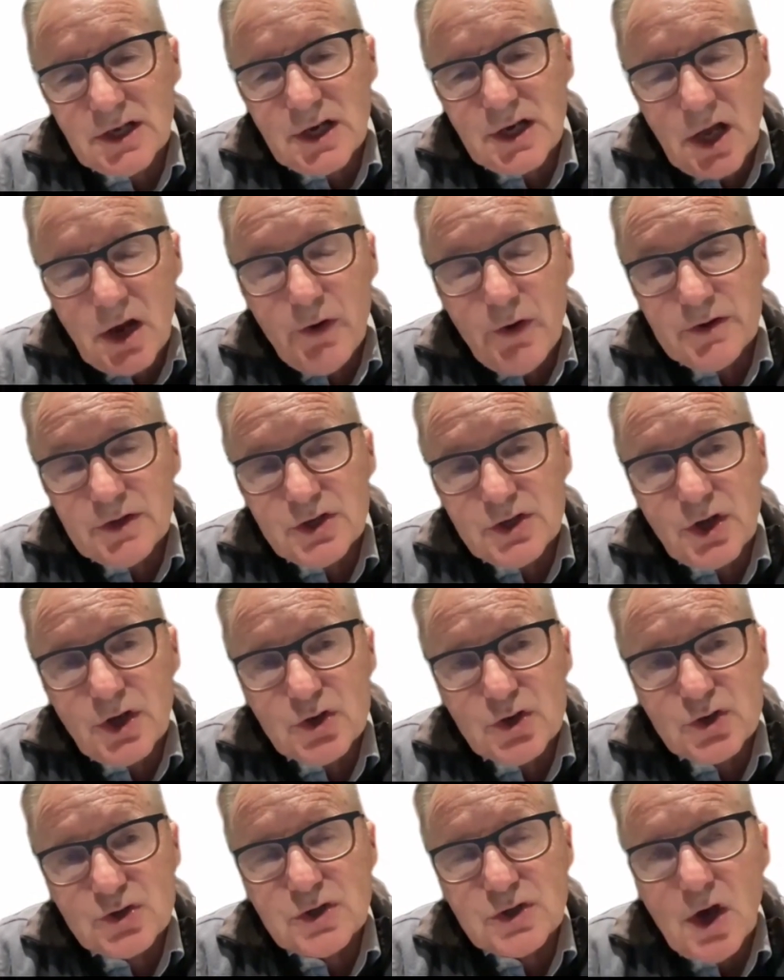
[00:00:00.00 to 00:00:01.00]
and lowering the
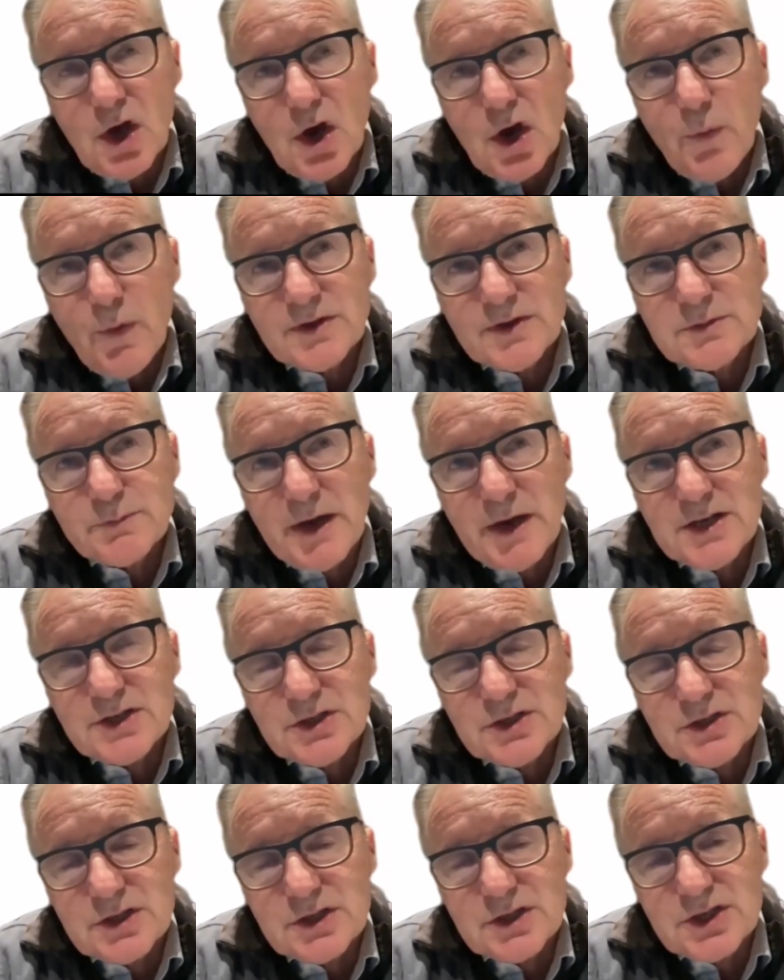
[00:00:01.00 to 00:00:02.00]
dose once
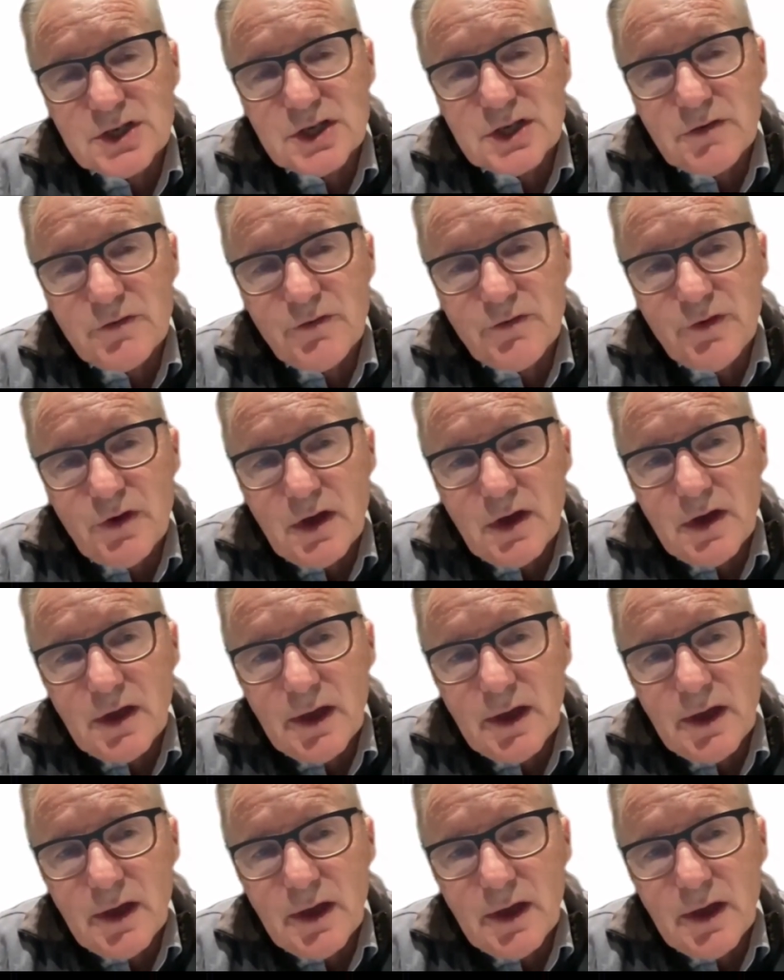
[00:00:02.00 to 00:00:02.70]
patients achieve